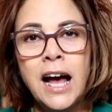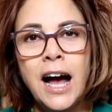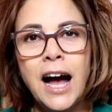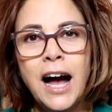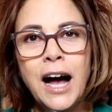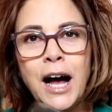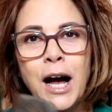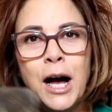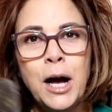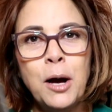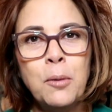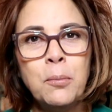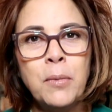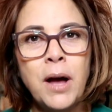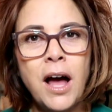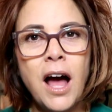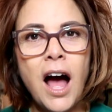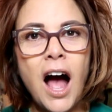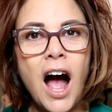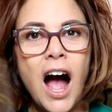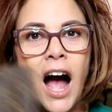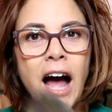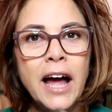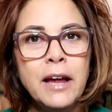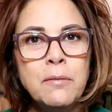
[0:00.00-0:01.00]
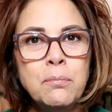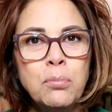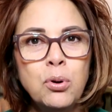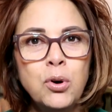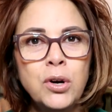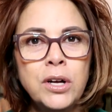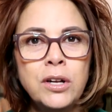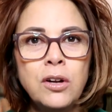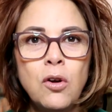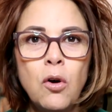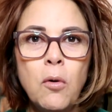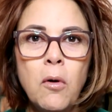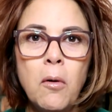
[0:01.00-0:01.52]
I
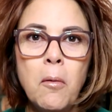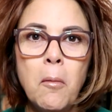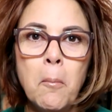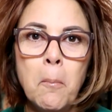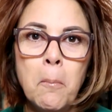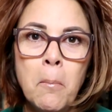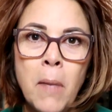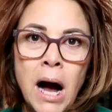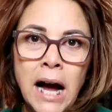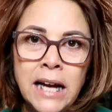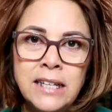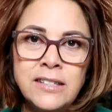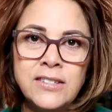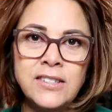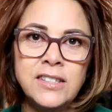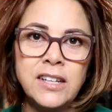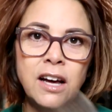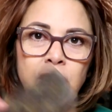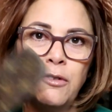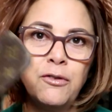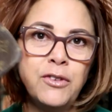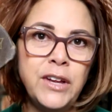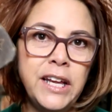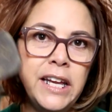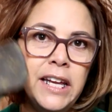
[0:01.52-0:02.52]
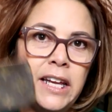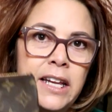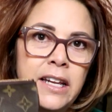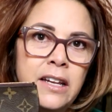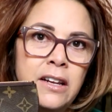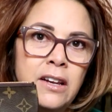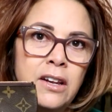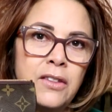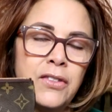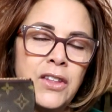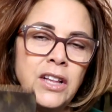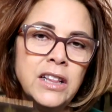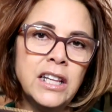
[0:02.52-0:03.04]
put my stuff
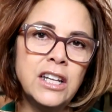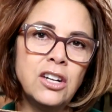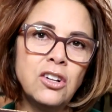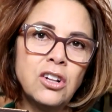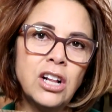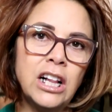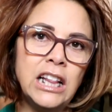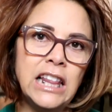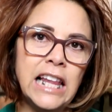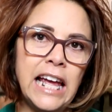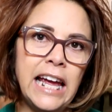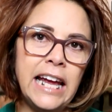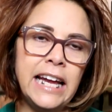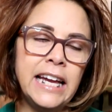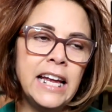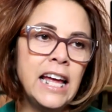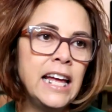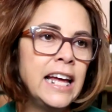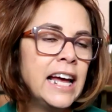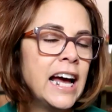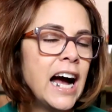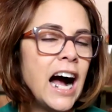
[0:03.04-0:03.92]
in the little clay.